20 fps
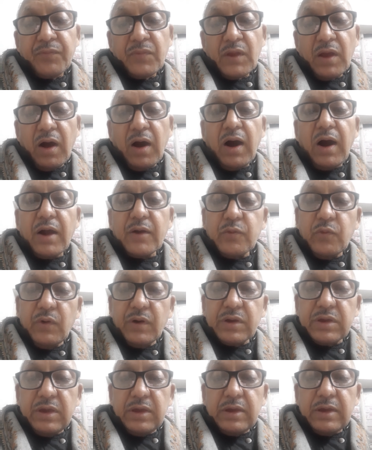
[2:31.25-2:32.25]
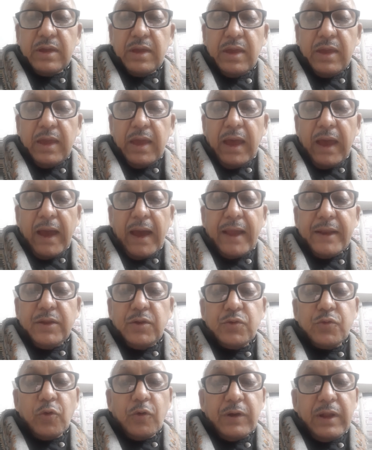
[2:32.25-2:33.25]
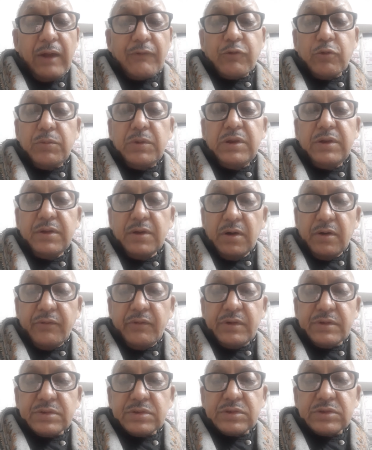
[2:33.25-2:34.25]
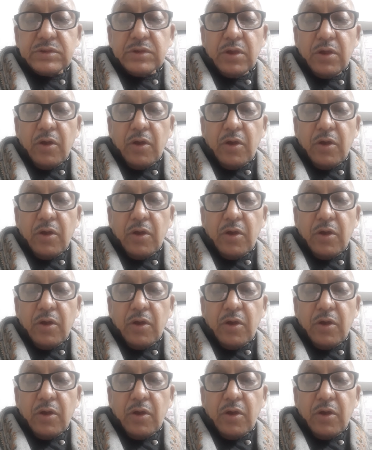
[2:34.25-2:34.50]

hardworking, and you don't have to be nervous,